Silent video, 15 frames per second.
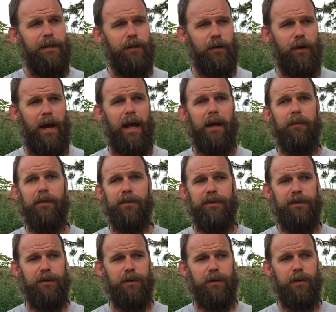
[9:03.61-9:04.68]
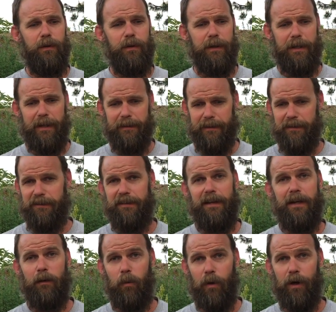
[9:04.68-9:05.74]
you're able to get this
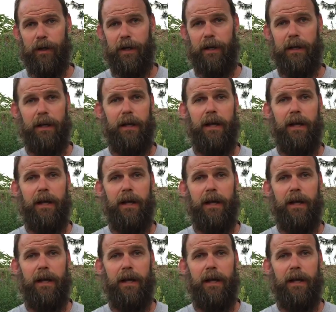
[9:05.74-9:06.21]
thing working